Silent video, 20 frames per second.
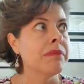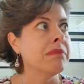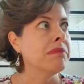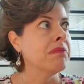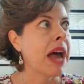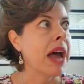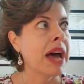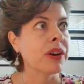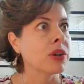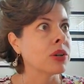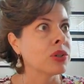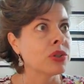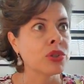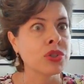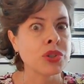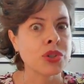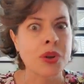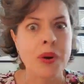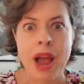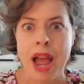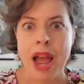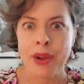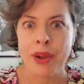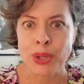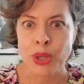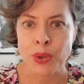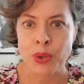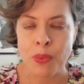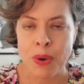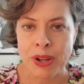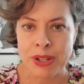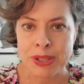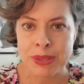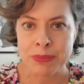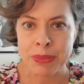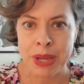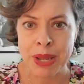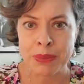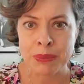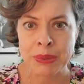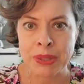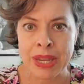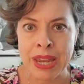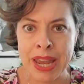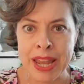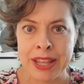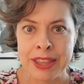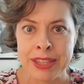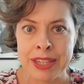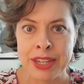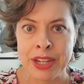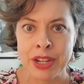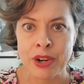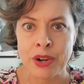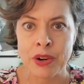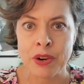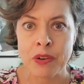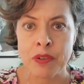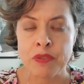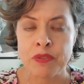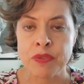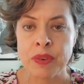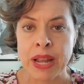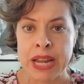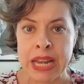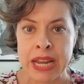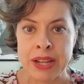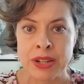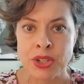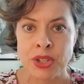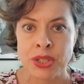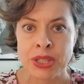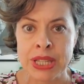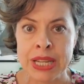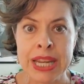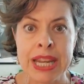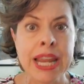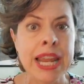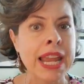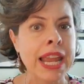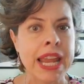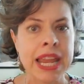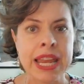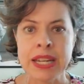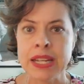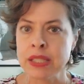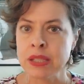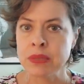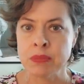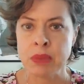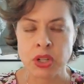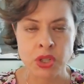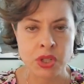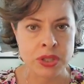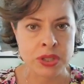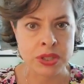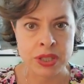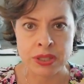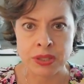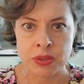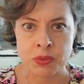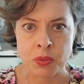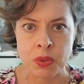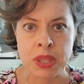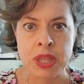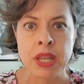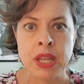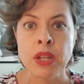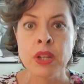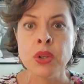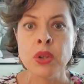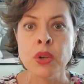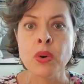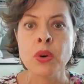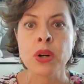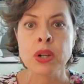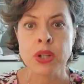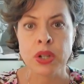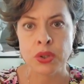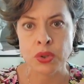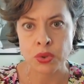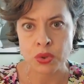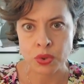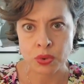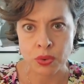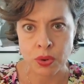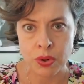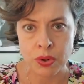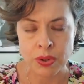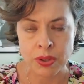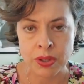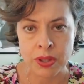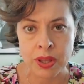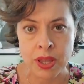matters to how you want to be able to end the year financially, in as much as it's within your control.